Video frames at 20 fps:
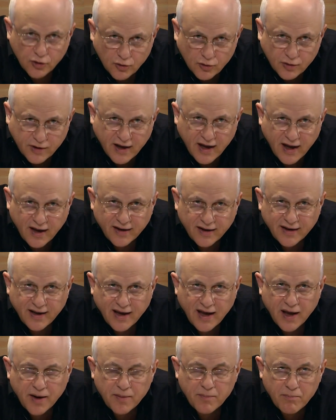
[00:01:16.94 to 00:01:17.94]
you can
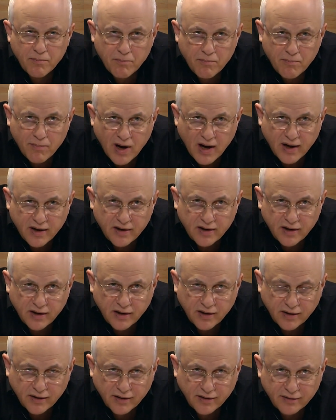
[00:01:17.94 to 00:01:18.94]
get
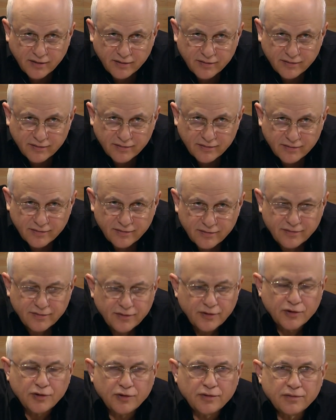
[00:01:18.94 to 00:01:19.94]
money.
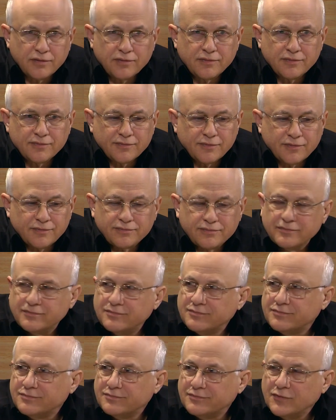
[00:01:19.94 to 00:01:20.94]
Uh, that's a
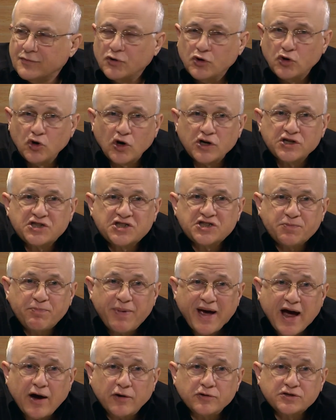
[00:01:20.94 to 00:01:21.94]
good reason Your right there. Your
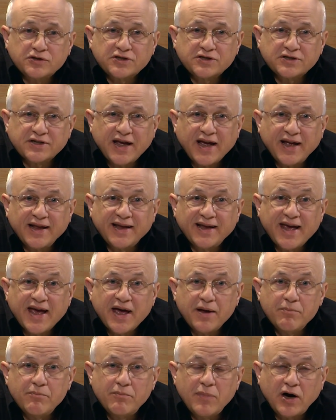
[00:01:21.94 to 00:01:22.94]
spouse can
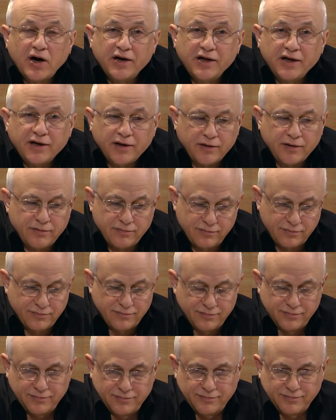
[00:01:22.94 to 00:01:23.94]
get money.
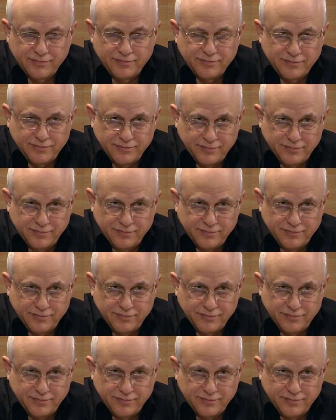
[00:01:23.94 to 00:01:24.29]
Even a more